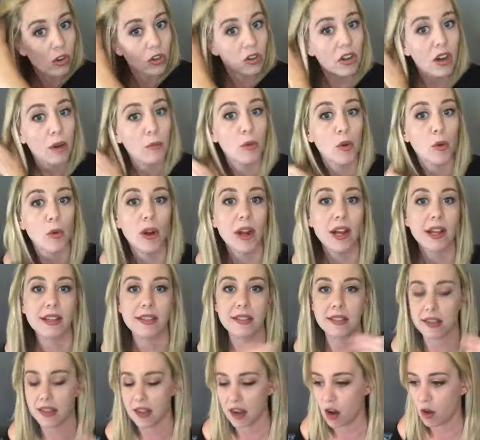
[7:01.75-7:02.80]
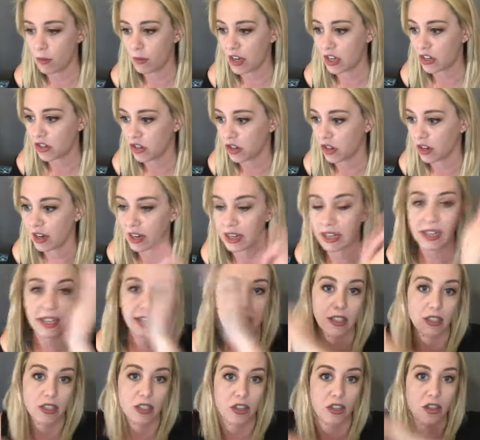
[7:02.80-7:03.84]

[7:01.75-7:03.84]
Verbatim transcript: order number was, and then I'll make sure I get